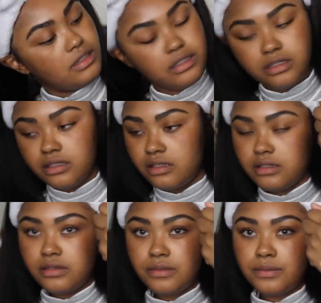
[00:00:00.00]
number
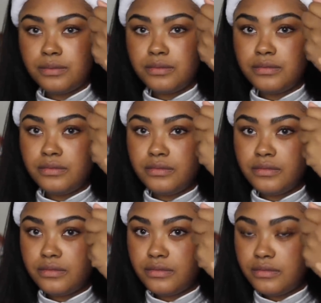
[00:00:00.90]
8, Candied
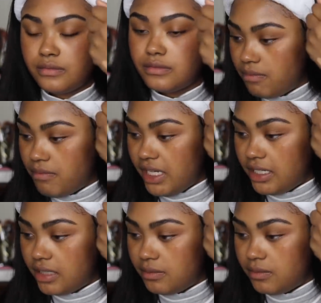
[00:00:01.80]
Ginger,
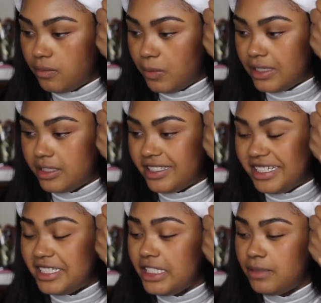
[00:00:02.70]
medium with to
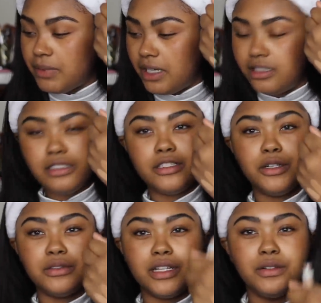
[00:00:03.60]
deep
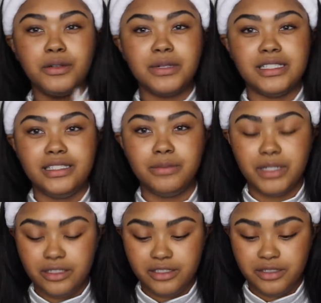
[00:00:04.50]
undertones. I don't know what a deep
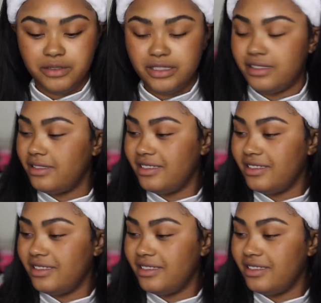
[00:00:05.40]
undertone is.